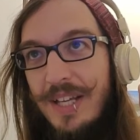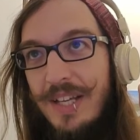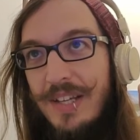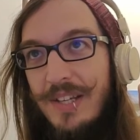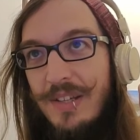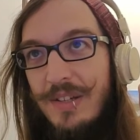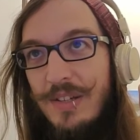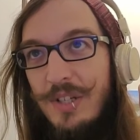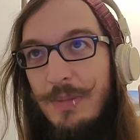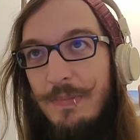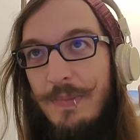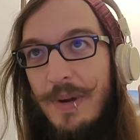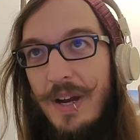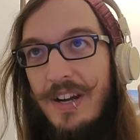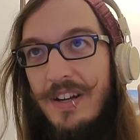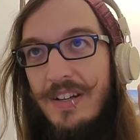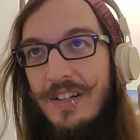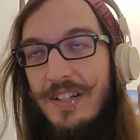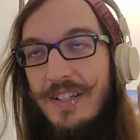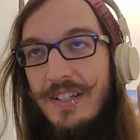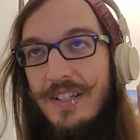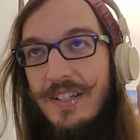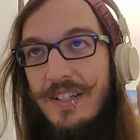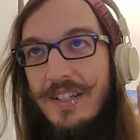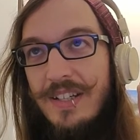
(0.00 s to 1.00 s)
a huge
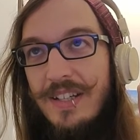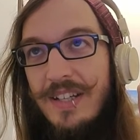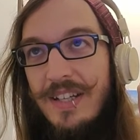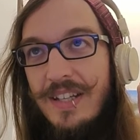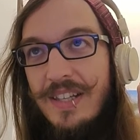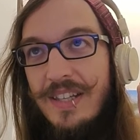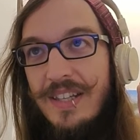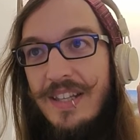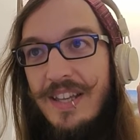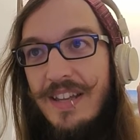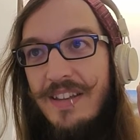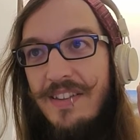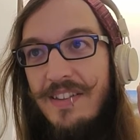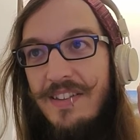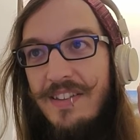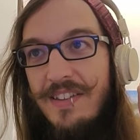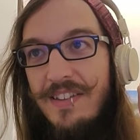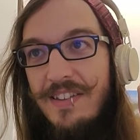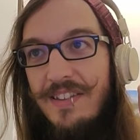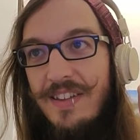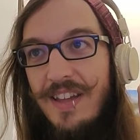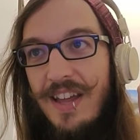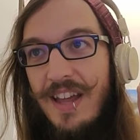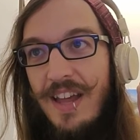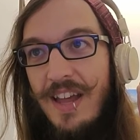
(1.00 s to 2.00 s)
part in
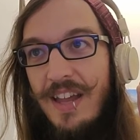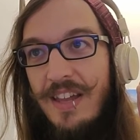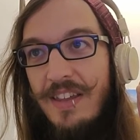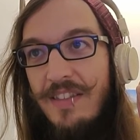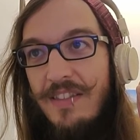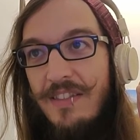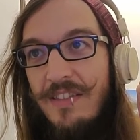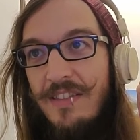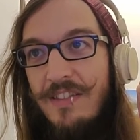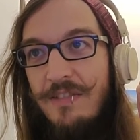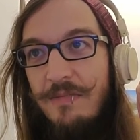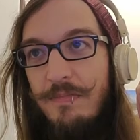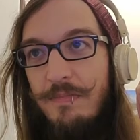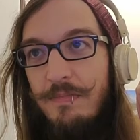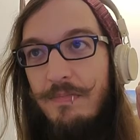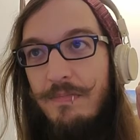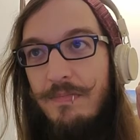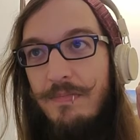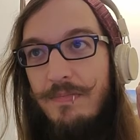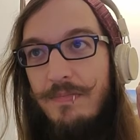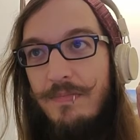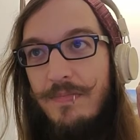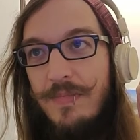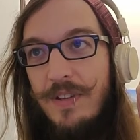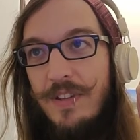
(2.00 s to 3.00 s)
this, and
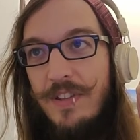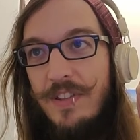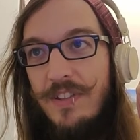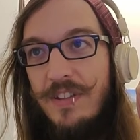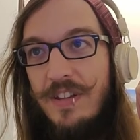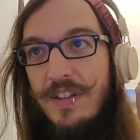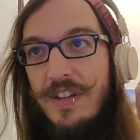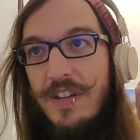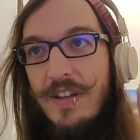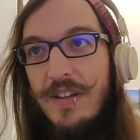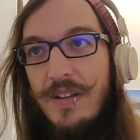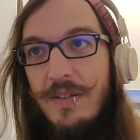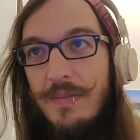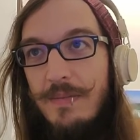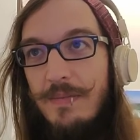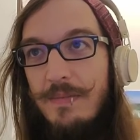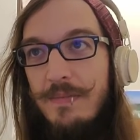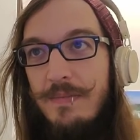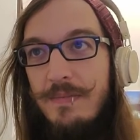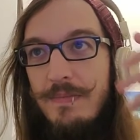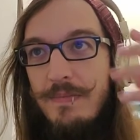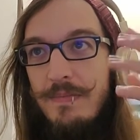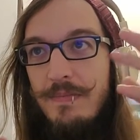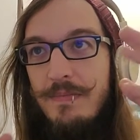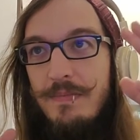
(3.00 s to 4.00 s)
it's gonna
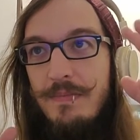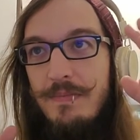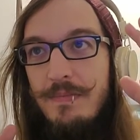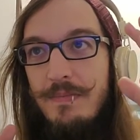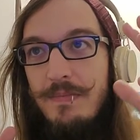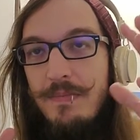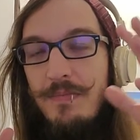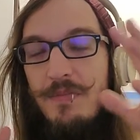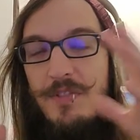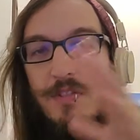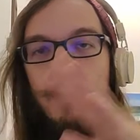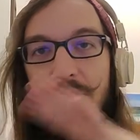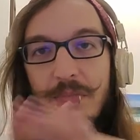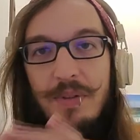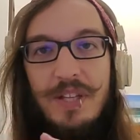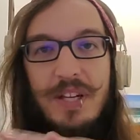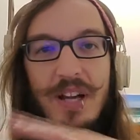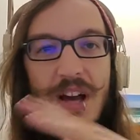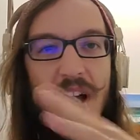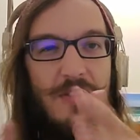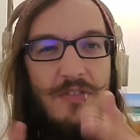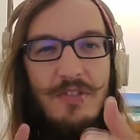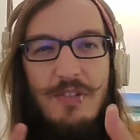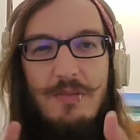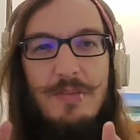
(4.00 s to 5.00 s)
split
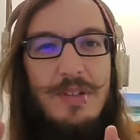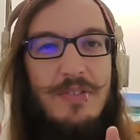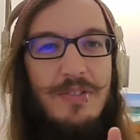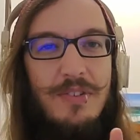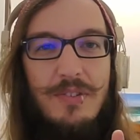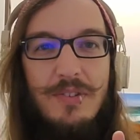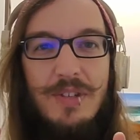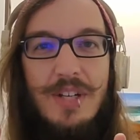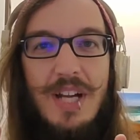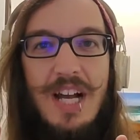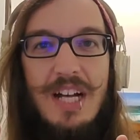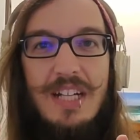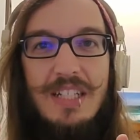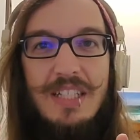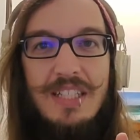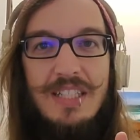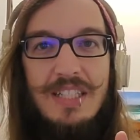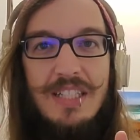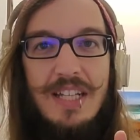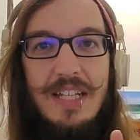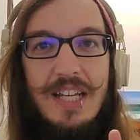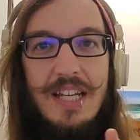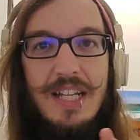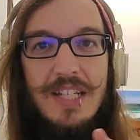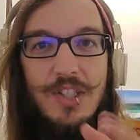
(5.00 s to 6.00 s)
off from different
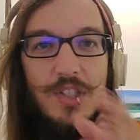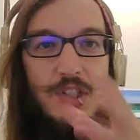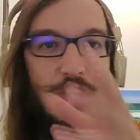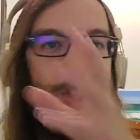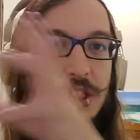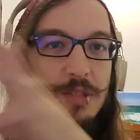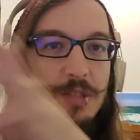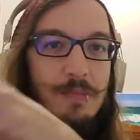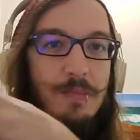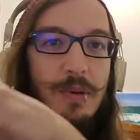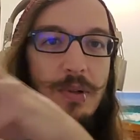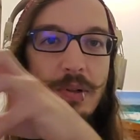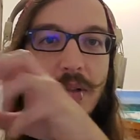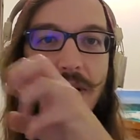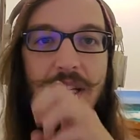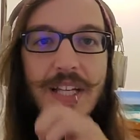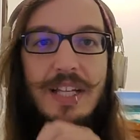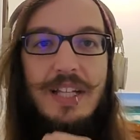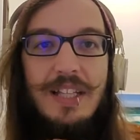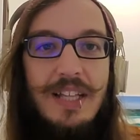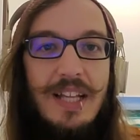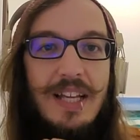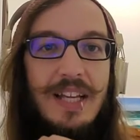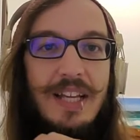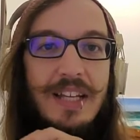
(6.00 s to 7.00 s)
realities. I guess she's
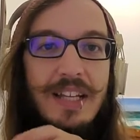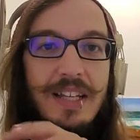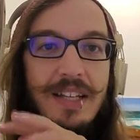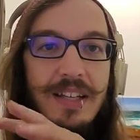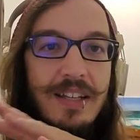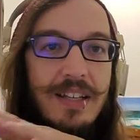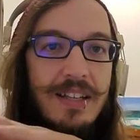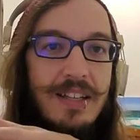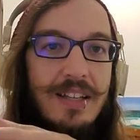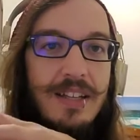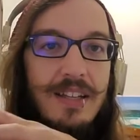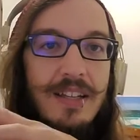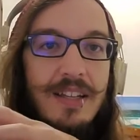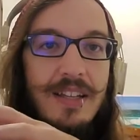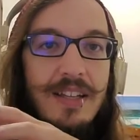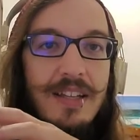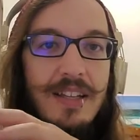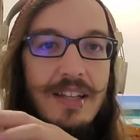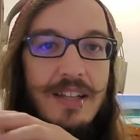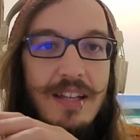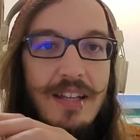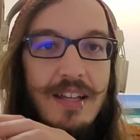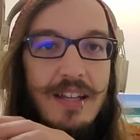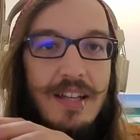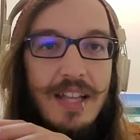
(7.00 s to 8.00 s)
pulling like
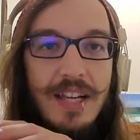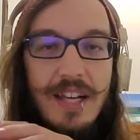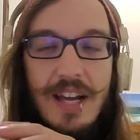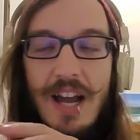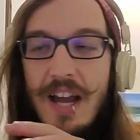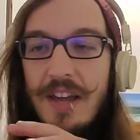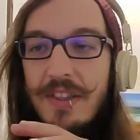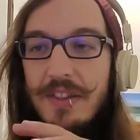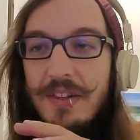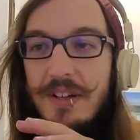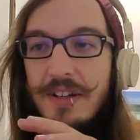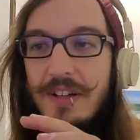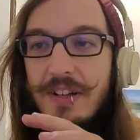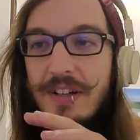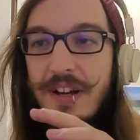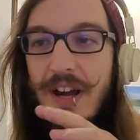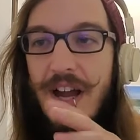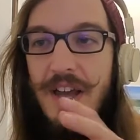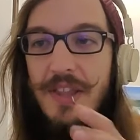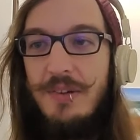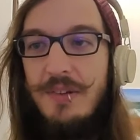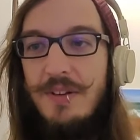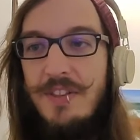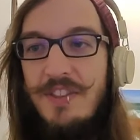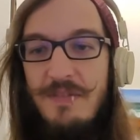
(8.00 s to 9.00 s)
either
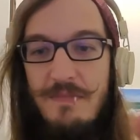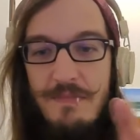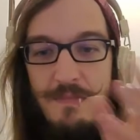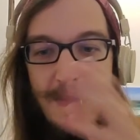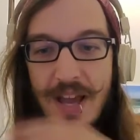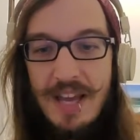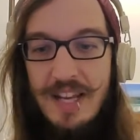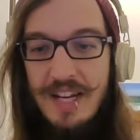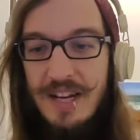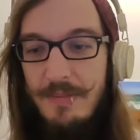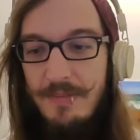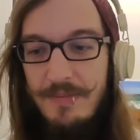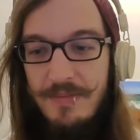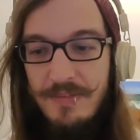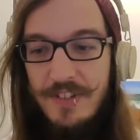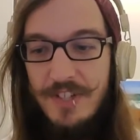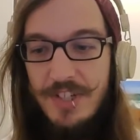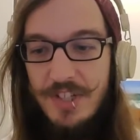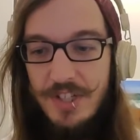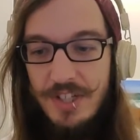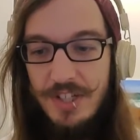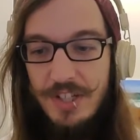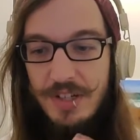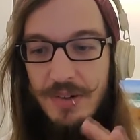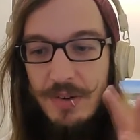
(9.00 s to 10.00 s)
it's a made up
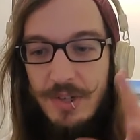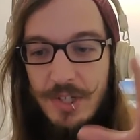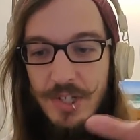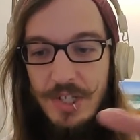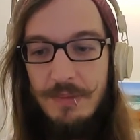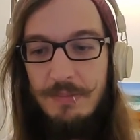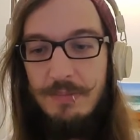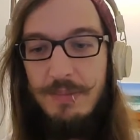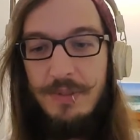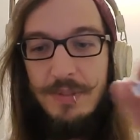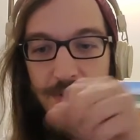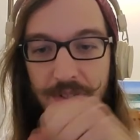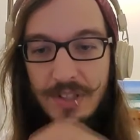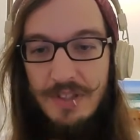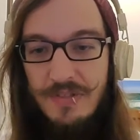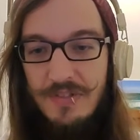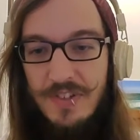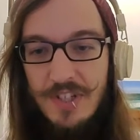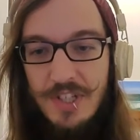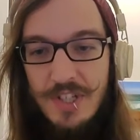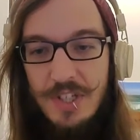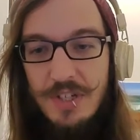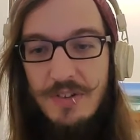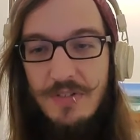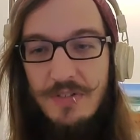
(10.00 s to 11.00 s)
vision, or she pulled the
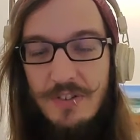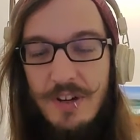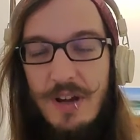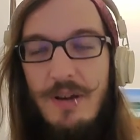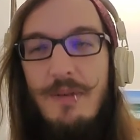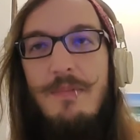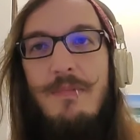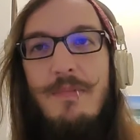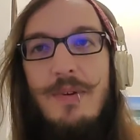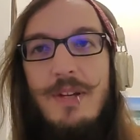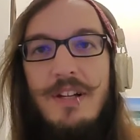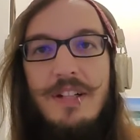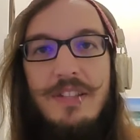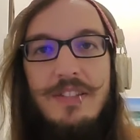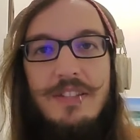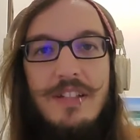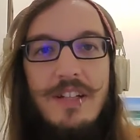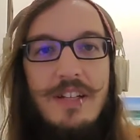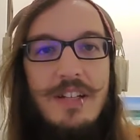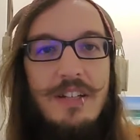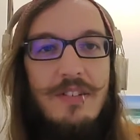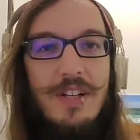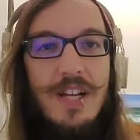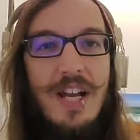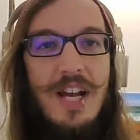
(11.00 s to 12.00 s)
vision from an
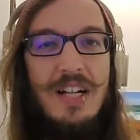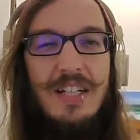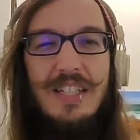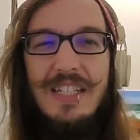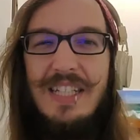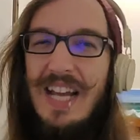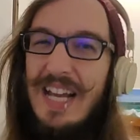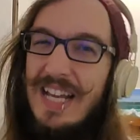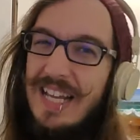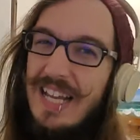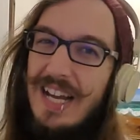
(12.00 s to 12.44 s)
alternate reality.